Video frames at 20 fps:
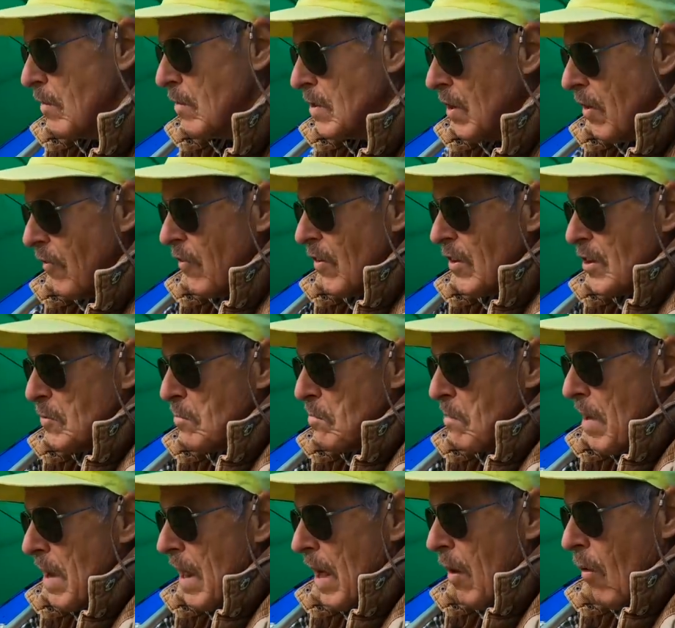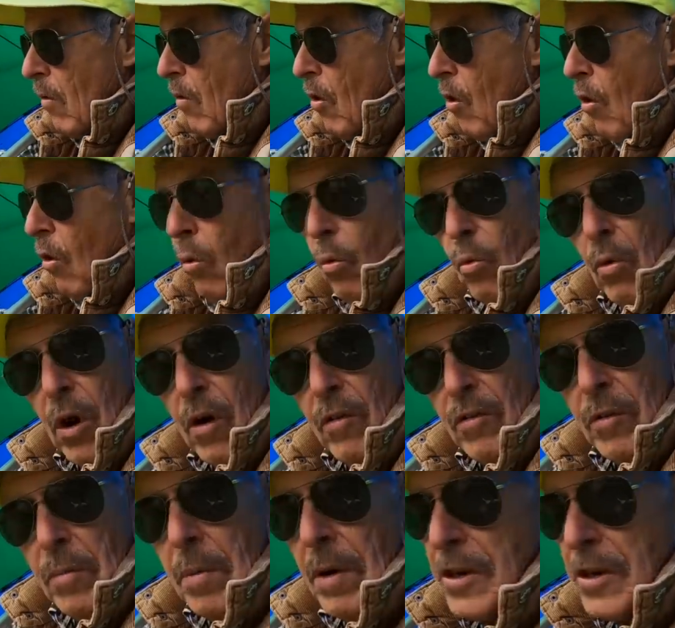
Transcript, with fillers: Whereas if they're spread out all over the